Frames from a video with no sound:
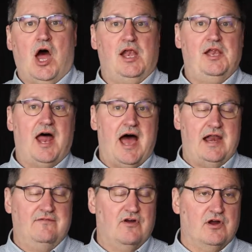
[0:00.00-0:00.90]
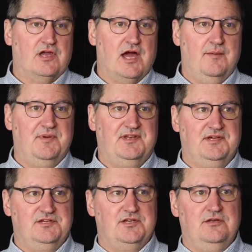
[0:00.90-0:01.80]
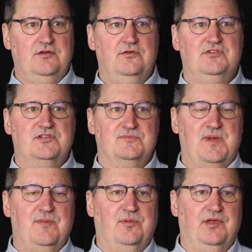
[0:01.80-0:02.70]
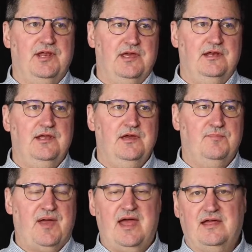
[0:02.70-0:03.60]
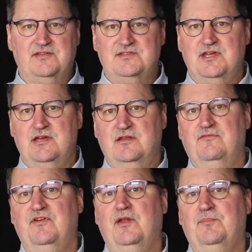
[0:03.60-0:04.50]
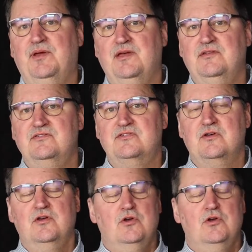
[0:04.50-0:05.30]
a lot of our competition uses people in India, Pakistan, the Philippines.